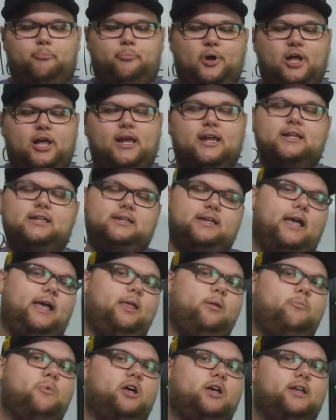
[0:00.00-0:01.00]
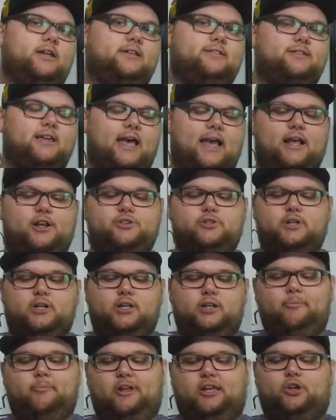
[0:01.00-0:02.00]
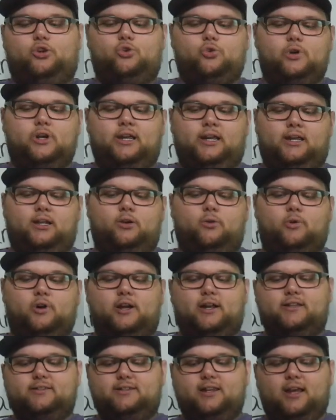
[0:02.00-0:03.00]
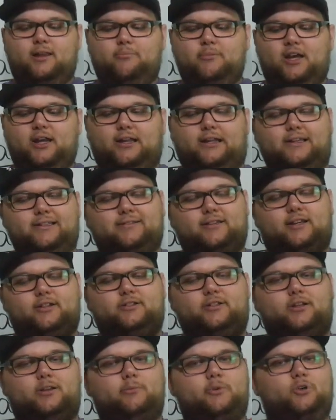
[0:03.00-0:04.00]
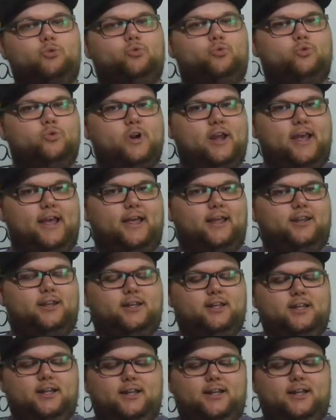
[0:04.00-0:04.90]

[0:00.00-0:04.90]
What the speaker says: But Yanma is actually be green, whereas Yanmega is actually going to be red.